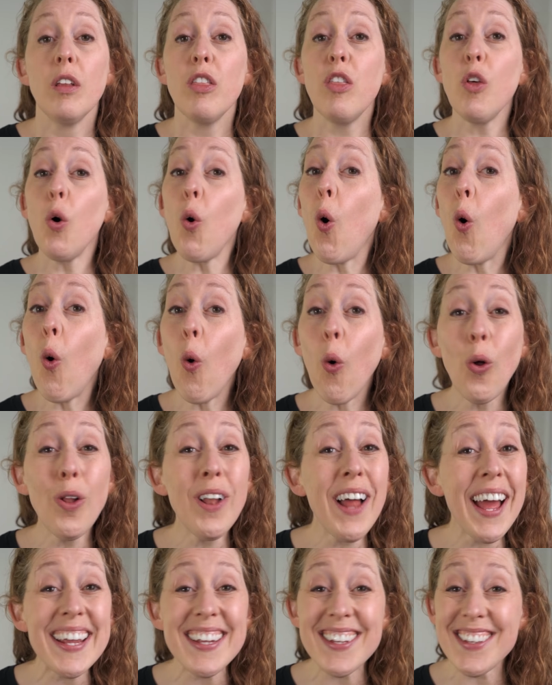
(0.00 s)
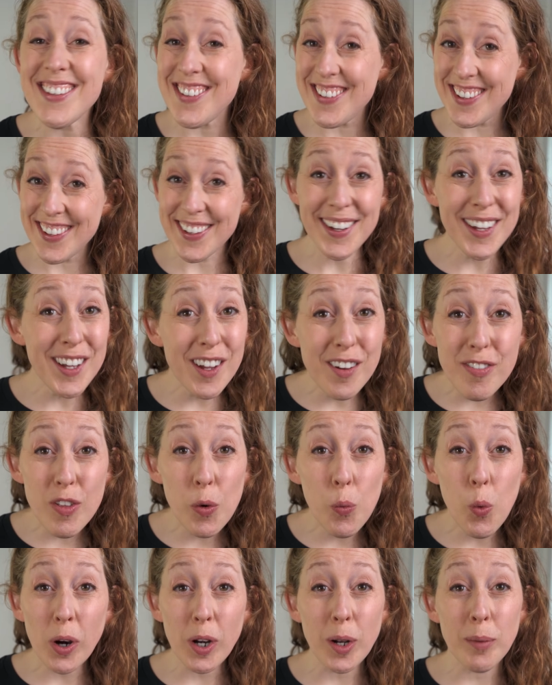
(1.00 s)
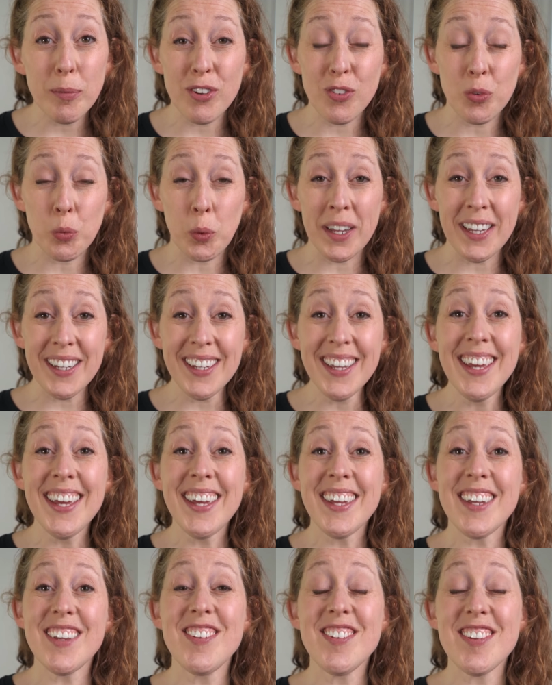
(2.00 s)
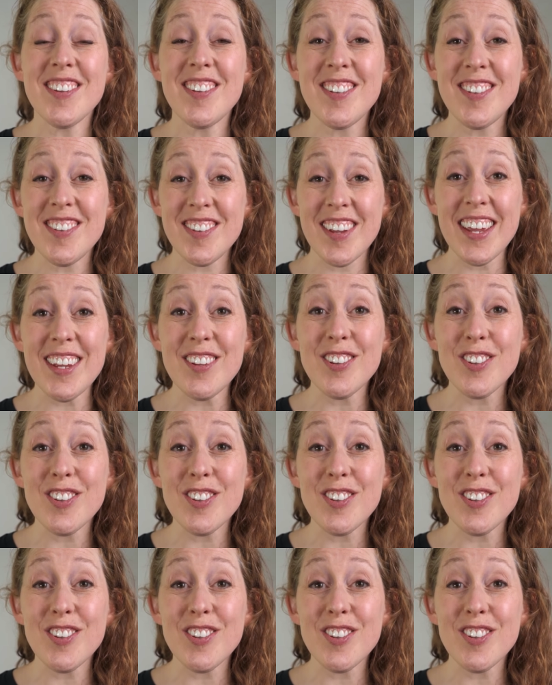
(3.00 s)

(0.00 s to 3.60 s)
The whole idea of the one arm swing is to stay